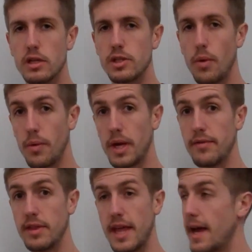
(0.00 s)
So we were
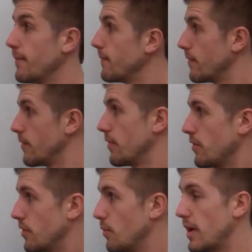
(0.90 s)
given that
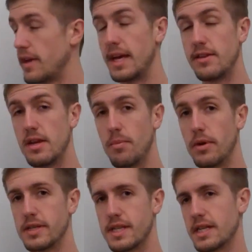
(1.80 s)
we have an
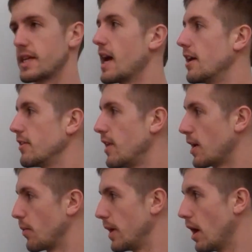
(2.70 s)
18.6 gallon
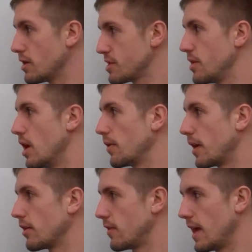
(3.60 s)
tank. We also know
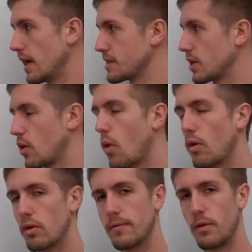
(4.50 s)
that our tank is a
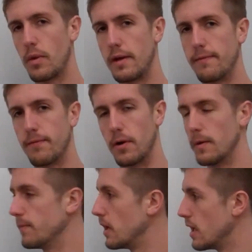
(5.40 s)
quarter of the way
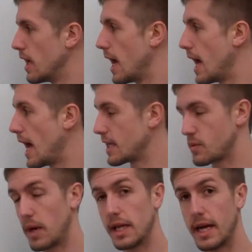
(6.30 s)
full,
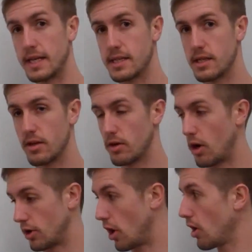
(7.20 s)
as well as
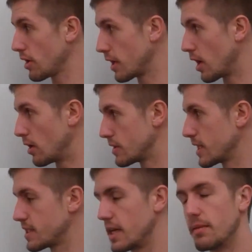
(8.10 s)
our car can go
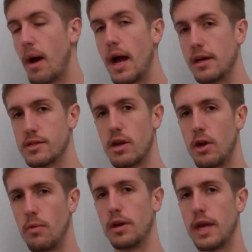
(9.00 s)
16 miles
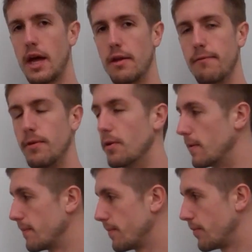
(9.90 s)
on 1 gallon of
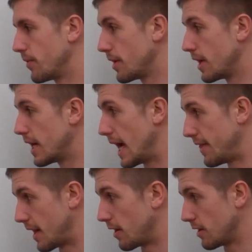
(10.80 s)
fuel.
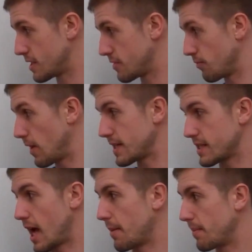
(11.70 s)
And that our rest
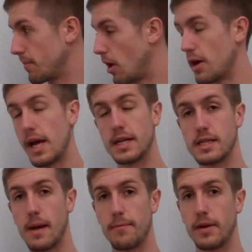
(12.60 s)
stop, our next
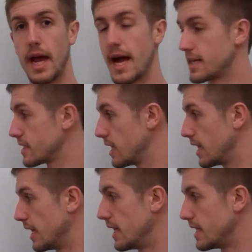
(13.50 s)
stop for gas,
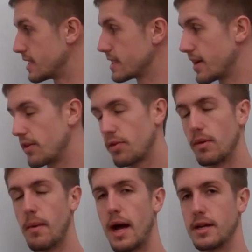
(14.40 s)
is
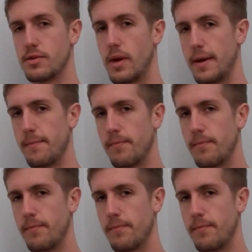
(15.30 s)
73 miles away.